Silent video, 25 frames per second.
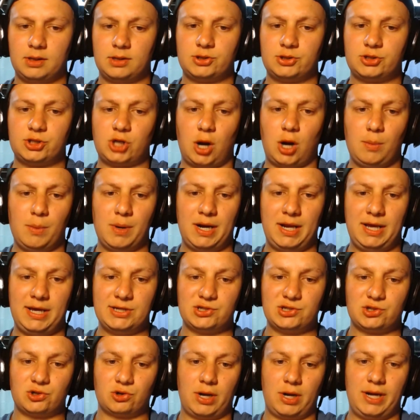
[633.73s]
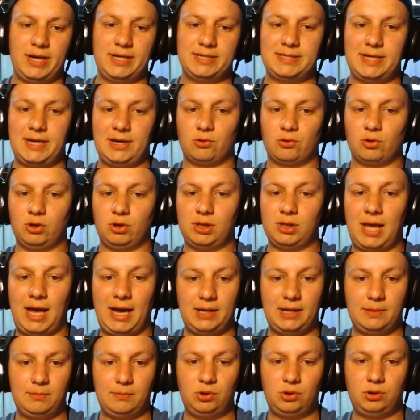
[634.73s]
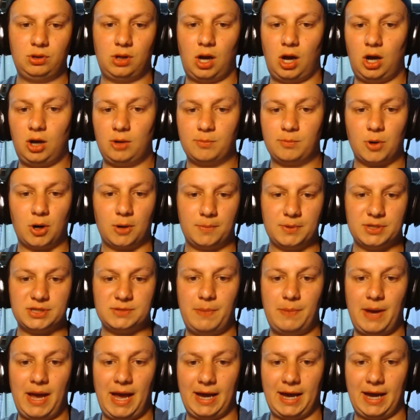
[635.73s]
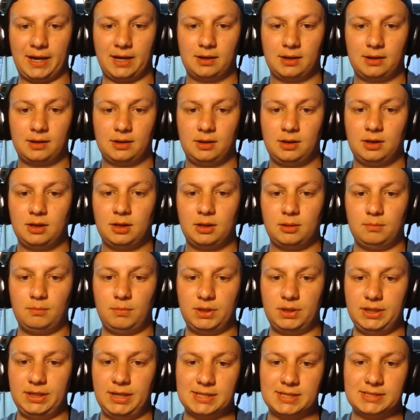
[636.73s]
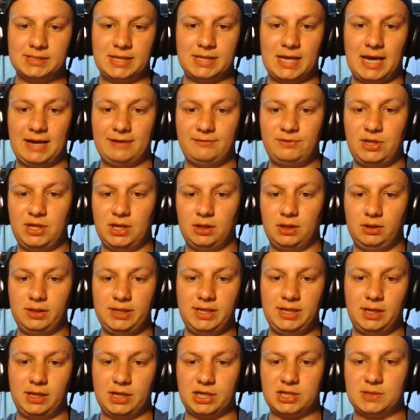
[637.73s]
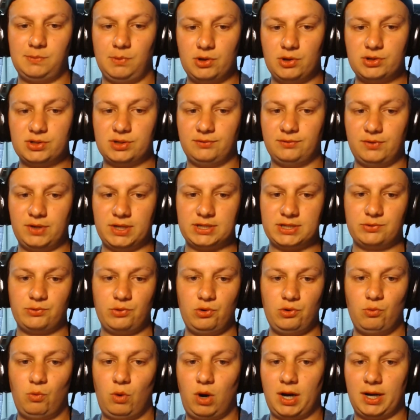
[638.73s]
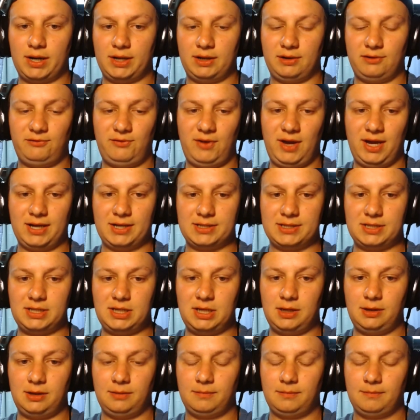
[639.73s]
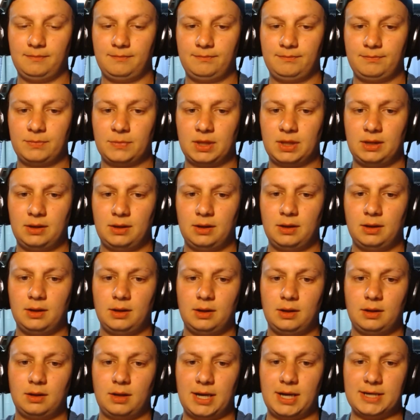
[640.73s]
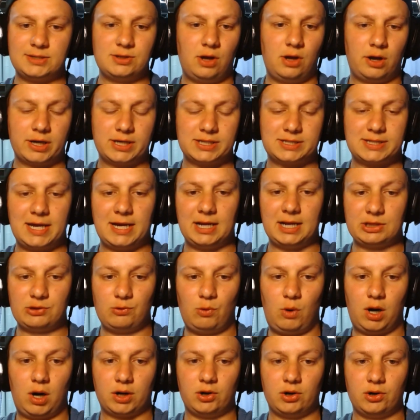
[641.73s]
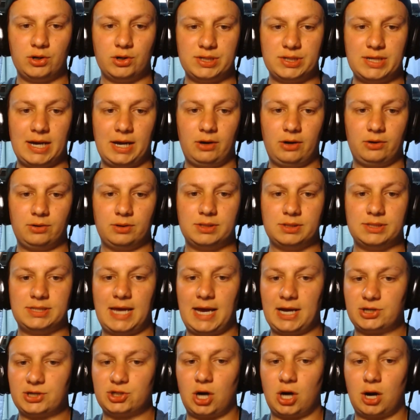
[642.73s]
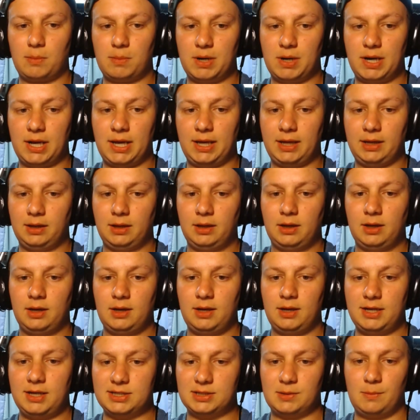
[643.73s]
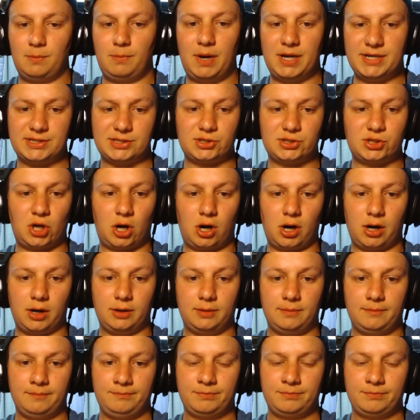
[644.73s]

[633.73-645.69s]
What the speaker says: Charbonnet is a reliable all-purpose back, but he doesn't have the elite explosiveness we want in fantasy. As long as Kenneth Walker is out, Zach Charbonnet is a must start.